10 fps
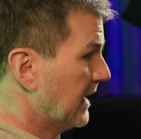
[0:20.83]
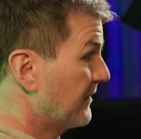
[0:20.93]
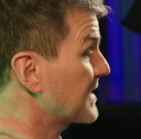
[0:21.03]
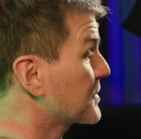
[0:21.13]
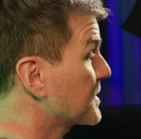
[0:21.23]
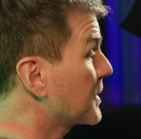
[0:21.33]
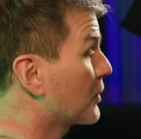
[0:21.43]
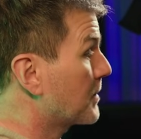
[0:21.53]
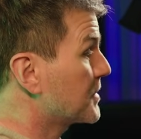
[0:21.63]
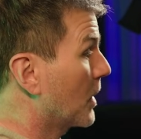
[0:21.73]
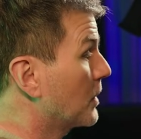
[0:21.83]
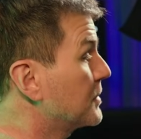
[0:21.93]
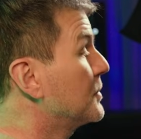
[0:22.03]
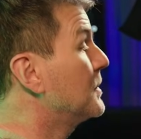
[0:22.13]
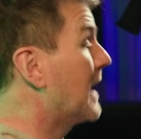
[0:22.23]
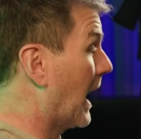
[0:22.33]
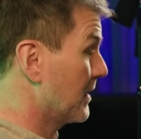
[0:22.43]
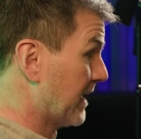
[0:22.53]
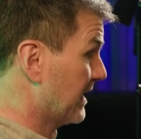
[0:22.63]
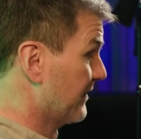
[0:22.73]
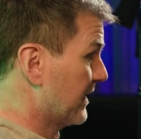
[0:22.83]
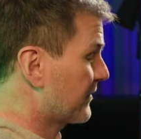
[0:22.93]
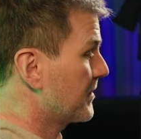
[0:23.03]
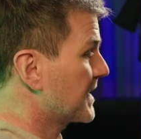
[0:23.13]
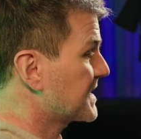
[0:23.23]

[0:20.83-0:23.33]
Investors in crypto do not benefit from the